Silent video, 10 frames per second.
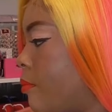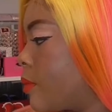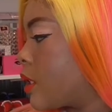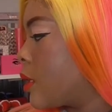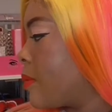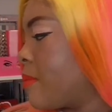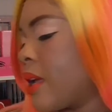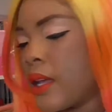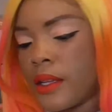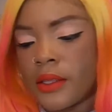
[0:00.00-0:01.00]
sleeping
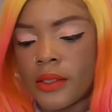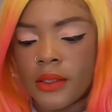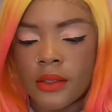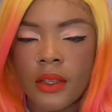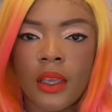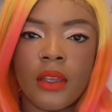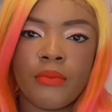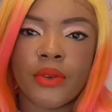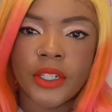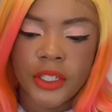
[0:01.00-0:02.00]
mask, and
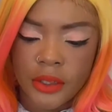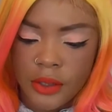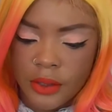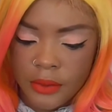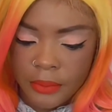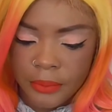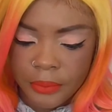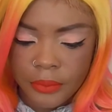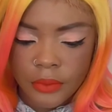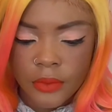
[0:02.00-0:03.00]
brushes.
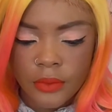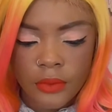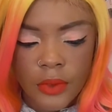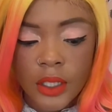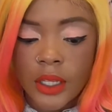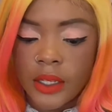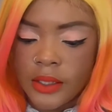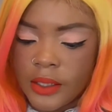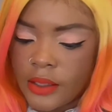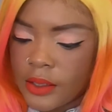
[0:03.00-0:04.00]
Yes,
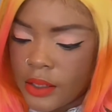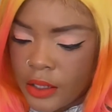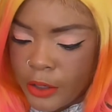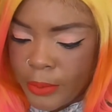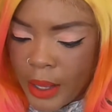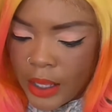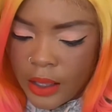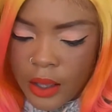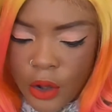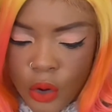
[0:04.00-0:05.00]
this is another
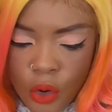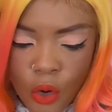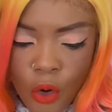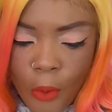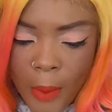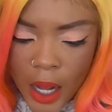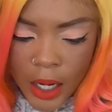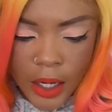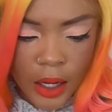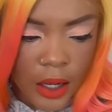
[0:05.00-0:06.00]
palette. Oh my
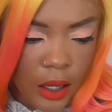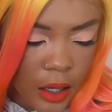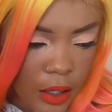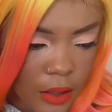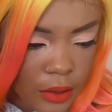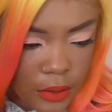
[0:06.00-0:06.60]
god.